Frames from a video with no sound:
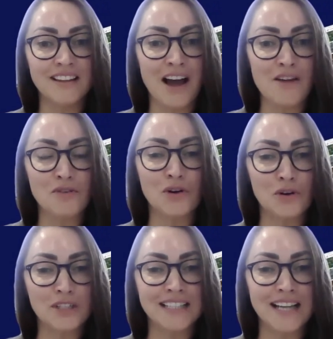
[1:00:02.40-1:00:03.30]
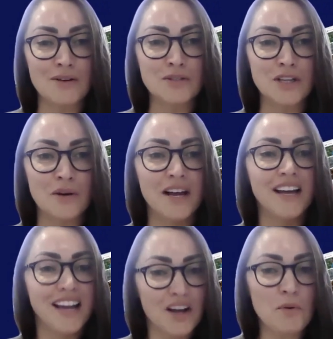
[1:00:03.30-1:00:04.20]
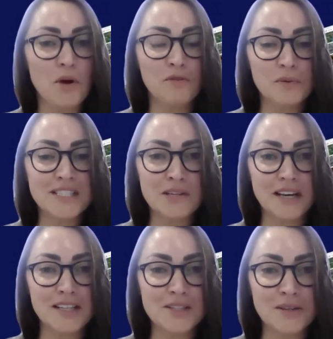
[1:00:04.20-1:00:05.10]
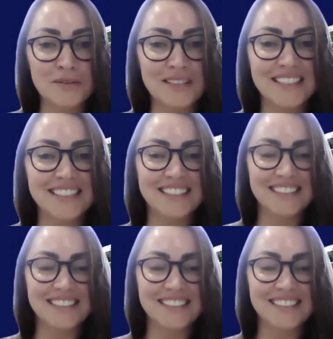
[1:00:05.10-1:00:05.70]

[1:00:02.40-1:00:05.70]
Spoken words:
the live recording now. So hopefully we'll see you again soon.